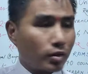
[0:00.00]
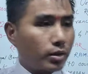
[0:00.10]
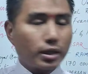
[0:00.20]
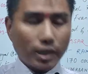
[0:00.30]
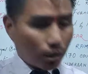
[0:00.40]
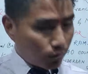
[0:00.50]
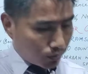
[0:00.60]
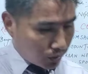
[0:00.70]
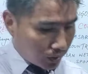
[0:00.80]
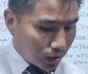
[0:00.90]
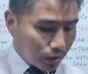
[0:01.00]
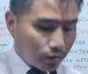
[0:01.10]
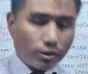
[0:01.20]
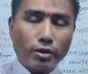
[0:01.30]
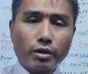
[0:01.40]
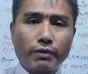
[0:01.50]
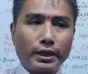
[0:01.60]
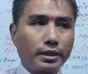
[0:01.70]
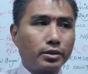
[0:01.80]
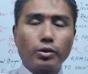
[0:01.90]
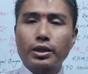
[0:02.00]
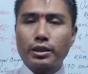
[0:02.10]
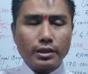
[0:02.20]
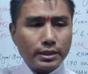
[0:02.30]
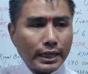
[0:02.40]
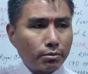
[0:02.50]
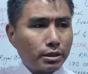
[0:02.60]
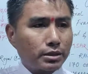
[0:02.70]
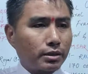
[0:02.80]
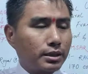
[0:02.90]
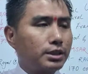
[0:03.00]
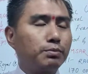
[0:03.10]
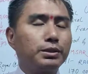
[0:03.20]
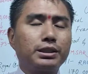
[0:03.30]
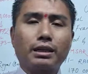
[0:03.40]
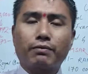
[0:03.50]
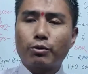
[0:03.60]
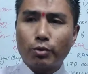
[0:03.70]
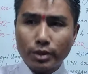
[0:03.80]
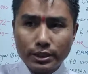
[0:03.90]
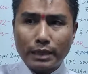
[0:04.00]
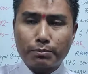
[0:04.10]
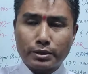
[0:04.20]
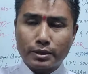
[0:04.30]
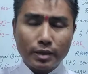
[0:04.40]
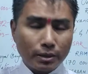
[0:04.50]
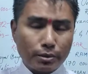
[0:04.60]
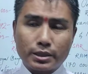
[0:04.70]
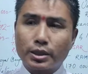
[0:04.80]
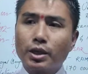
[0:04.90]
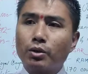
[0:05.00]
Okay, now we are not finding this. Okay, these animals or these species are found only in that place.